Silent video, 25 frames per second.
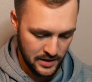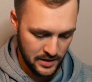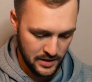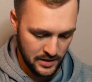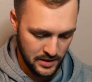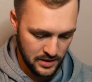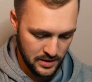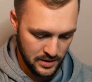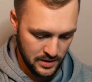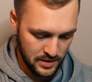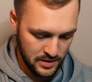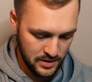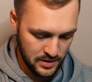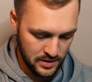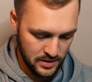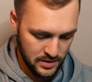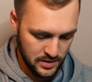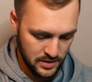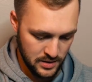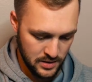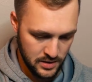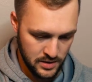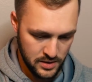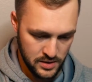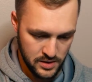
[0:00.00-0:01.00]

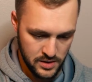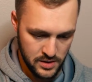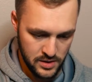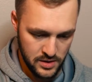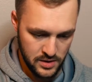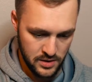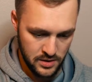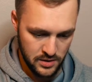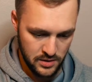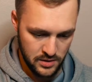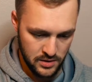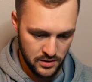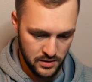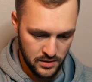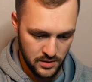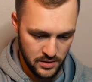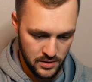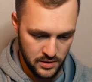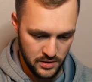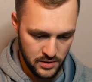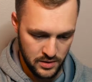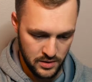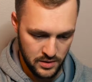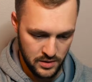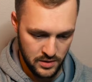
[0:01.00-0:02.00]

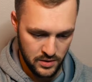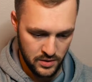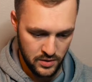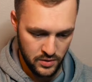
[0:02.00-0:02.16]
(no one is talking)